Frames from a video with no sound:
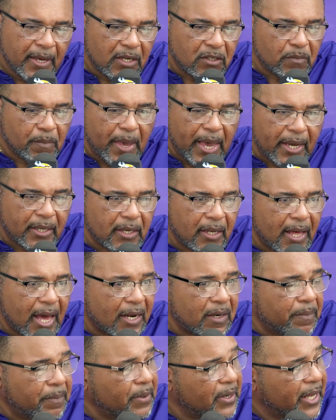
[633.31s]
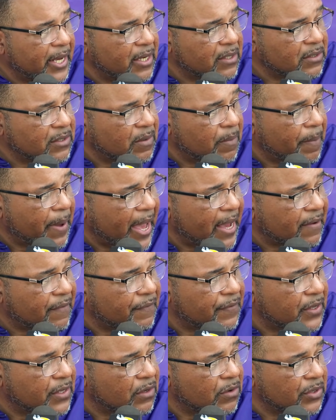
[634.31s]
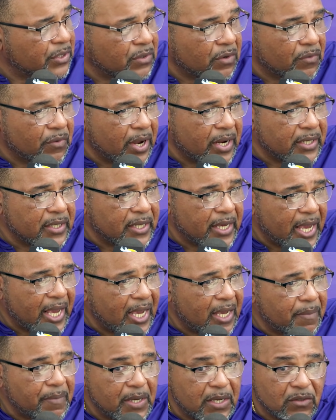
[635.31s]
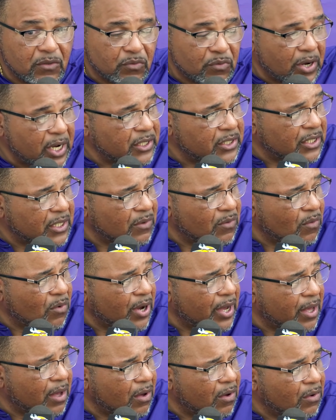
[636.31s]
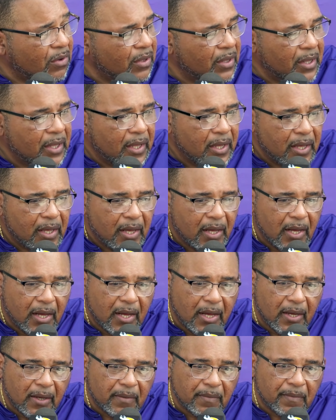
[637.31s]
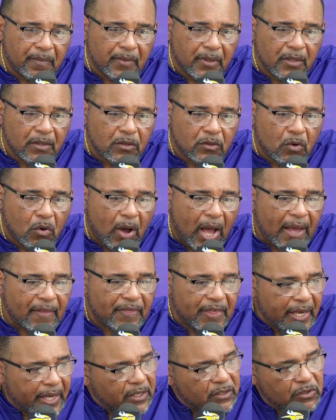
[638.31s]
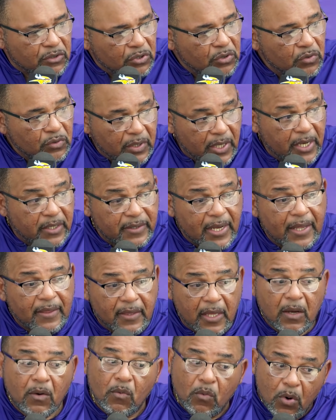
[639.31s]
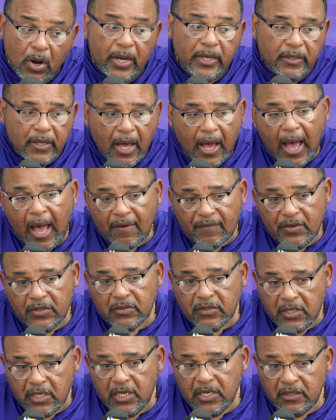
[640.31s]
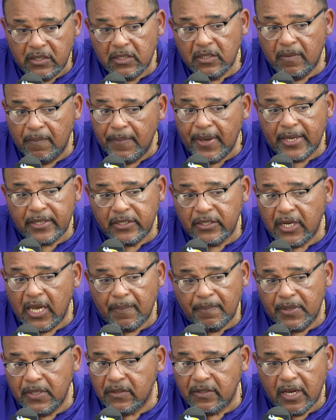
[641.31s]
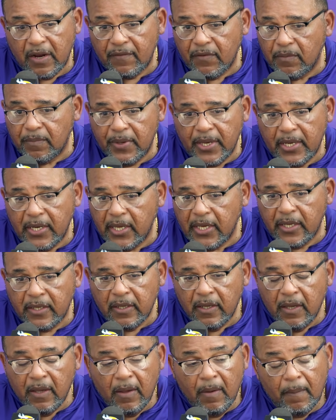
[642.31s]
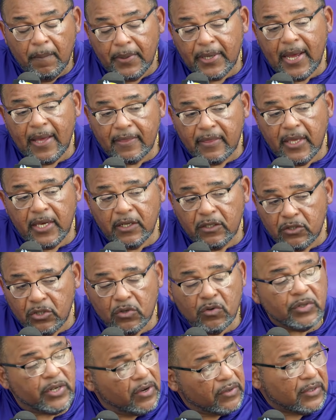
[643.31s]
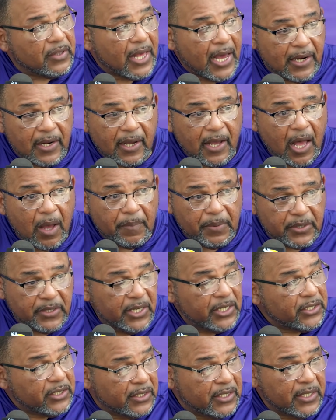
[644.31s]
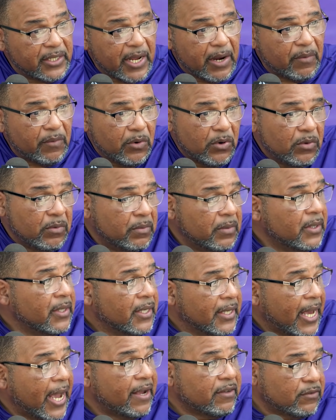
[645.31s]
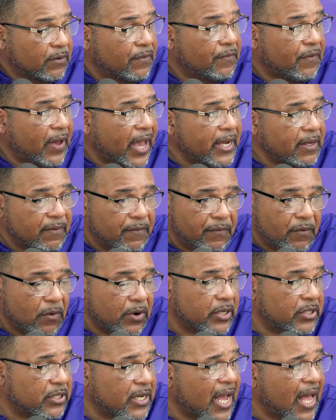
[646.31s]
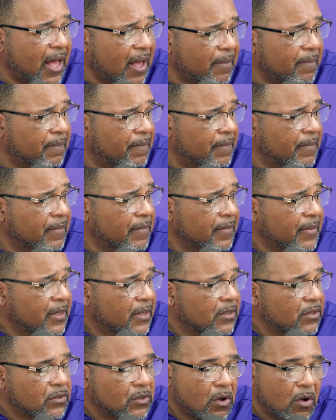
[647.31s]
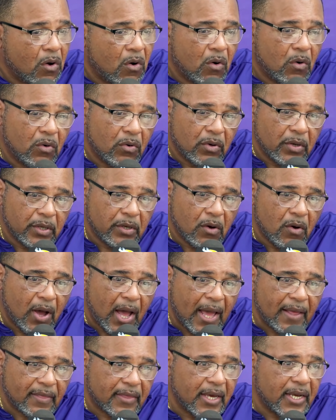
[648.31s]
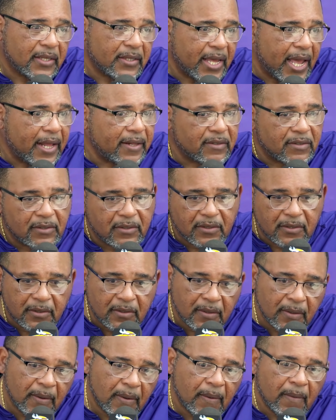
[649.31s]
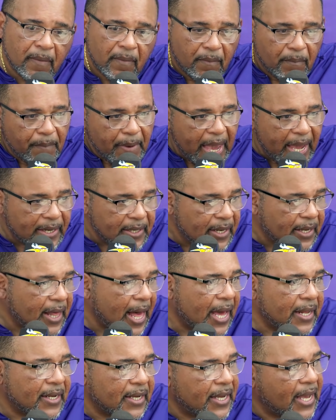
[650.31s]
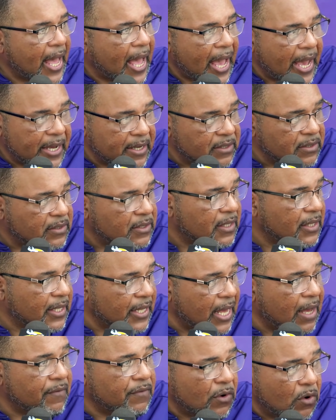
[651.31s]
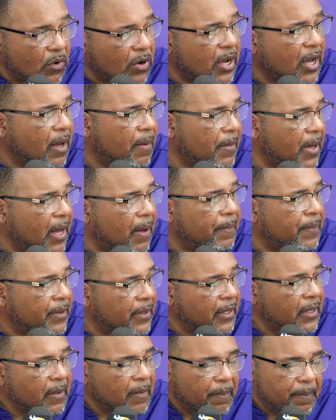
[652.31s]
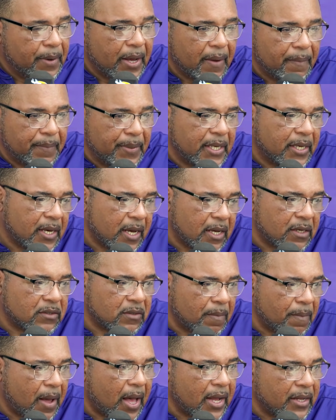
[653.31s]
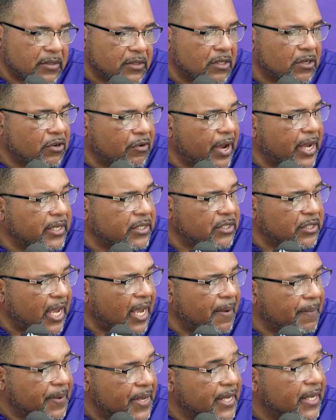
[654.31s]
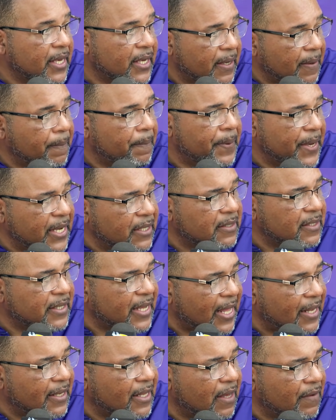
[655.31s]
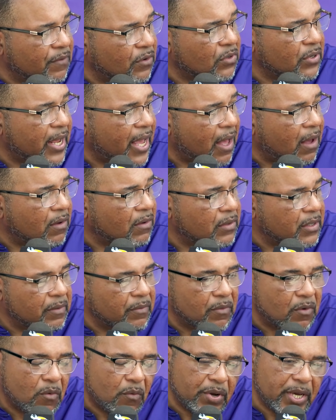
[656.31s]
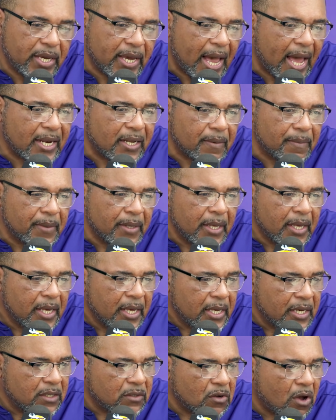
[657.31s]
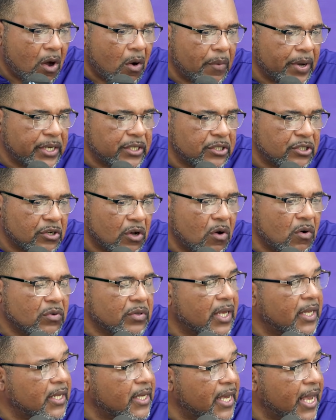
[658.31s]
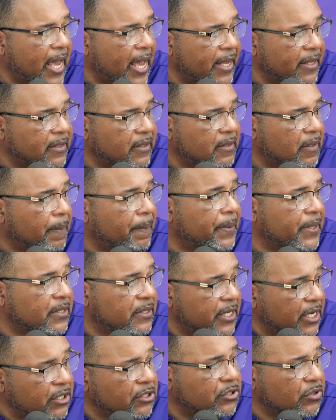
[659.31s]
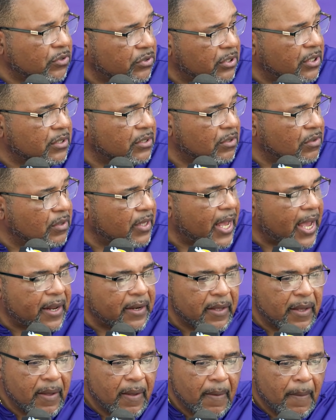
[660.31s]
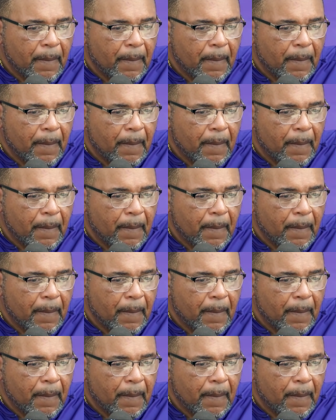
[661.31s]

He's making a lot of plays in the backfield, in the run game. He's rushing well. So I think it's two things. I think one, obviously he's in the best shape he's ever been in. But I think two, there's a lot of competition in that room. Guys are fighting for a job. So, you know, I think that's made a lot of guys' level come up. But because Amon's in great shape, he could compete to that level now. And when we got him, he's always shown that he had the potential to do that.